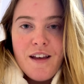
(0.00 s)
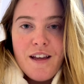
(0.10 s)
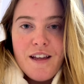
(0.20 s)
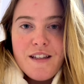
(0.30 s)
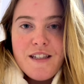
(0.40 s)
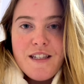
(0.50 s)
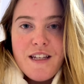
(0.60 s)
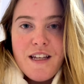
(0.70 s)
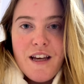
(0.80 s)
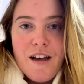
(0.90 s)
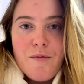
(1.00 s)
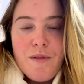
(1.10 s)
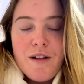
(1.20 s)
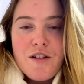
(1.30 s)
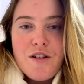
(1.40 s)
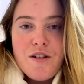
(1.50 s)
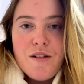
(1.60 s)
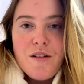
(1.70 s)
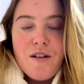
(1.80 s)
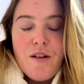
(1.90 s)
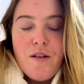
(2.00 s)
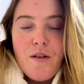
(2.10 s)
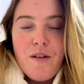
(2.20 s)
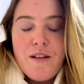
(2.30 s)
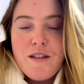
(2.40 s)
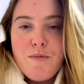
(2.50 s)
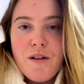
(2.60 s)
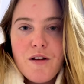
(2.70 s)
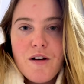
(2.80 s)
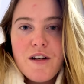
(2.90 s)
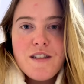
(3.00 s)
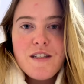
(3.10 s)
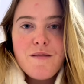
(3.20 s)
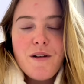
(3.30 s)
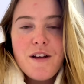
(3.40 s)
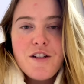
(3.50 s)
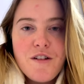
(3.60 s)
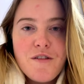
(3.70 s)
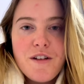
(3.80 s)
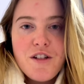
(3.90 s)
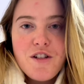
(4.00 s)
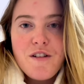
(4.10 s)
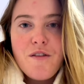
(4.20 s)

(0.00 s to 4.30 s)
I can see how much that's been lost in my generation